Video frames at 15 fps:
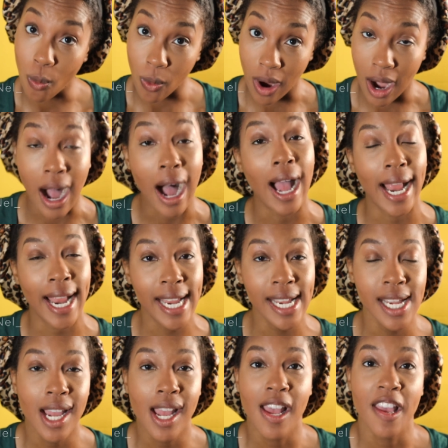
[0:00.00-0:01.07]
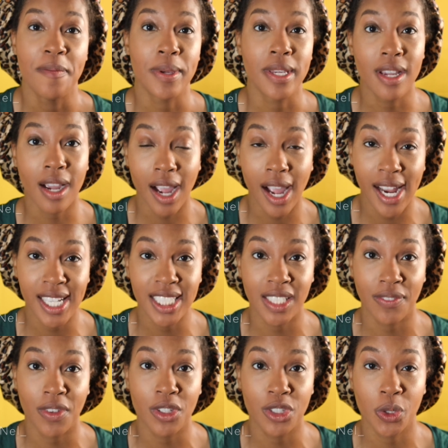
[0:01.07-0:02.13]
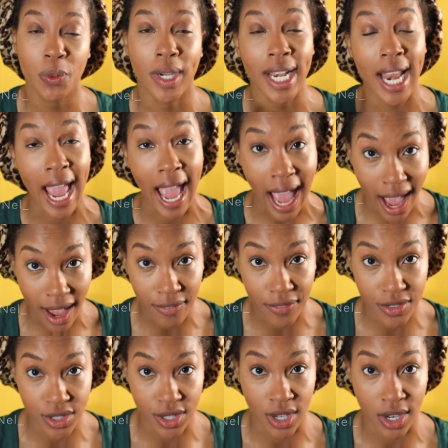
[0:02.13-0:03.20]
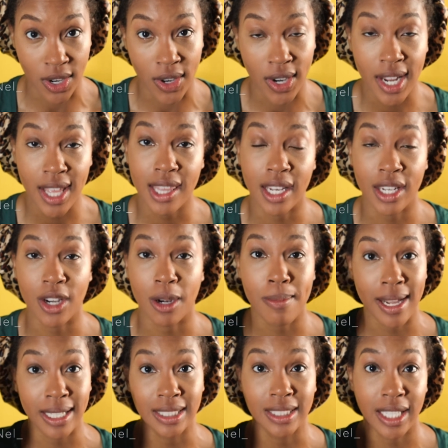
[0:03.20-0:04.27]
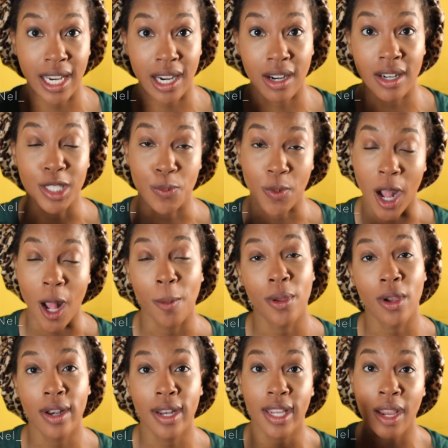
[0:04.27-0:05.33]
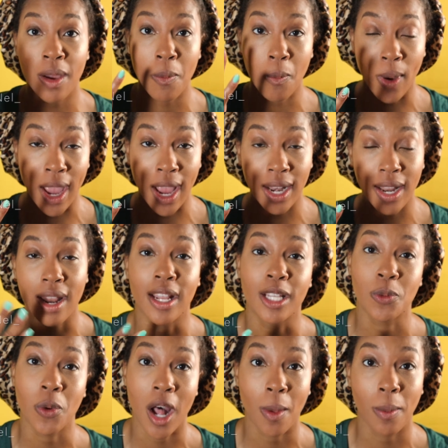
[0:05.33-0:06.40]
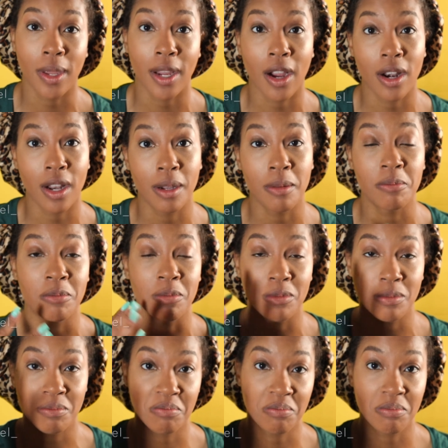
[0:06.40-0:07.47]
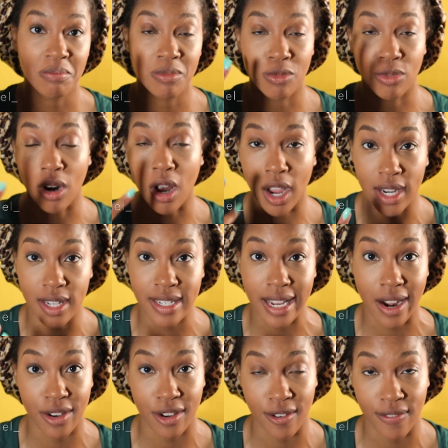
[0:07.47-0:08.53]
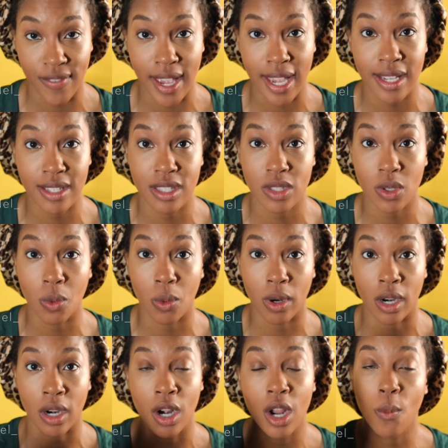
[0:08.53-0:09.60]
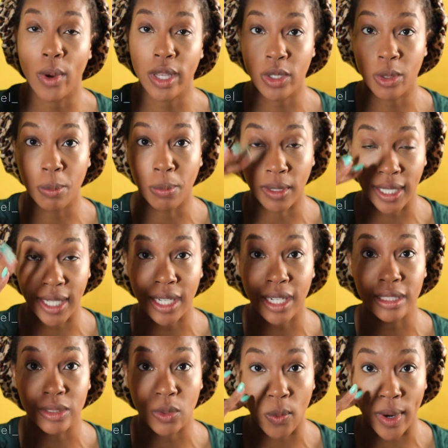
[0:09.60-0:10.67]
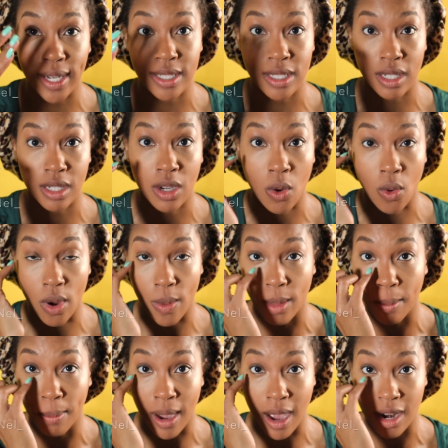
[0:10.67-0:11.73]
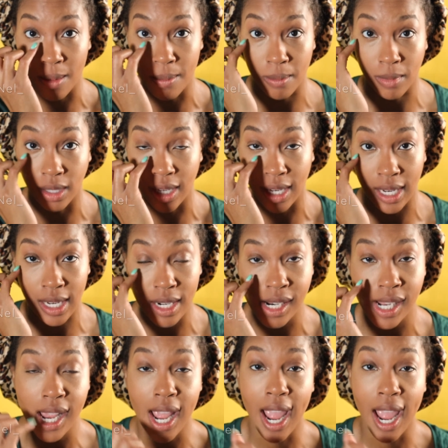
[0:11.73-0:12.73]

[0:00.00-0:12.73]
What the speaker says: Why? Because if you do it after, then your mascara is probably going to get wet and it's probably going to run down your face, or when you blink it's going to go on the bottom lid.